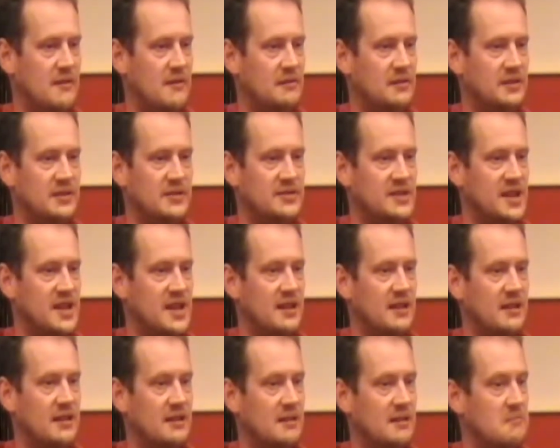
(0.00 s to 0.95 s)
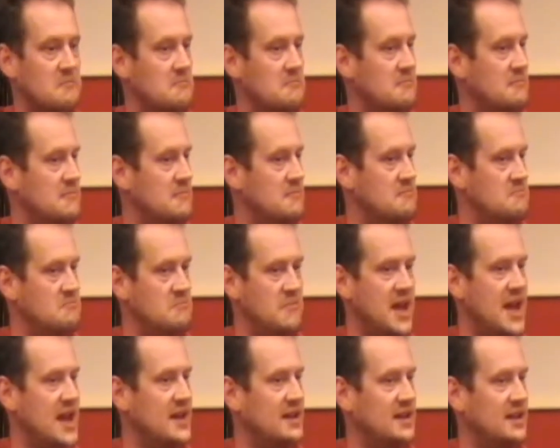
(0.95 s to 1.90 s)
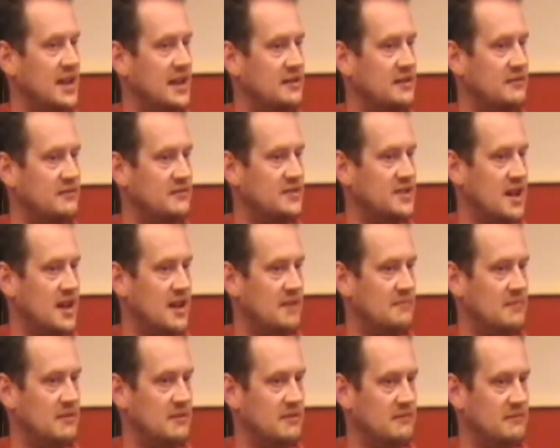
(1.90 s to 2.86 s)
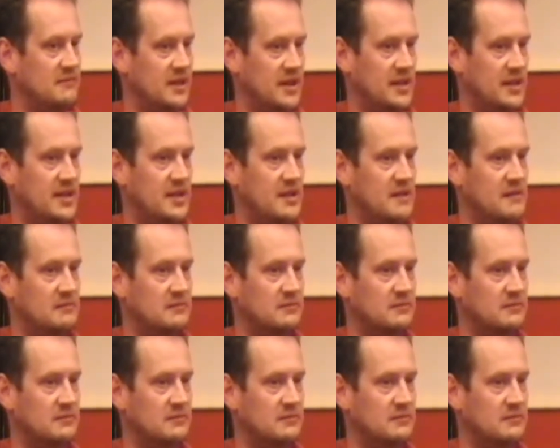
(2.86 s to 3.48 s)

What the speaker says: can take any length of time, really.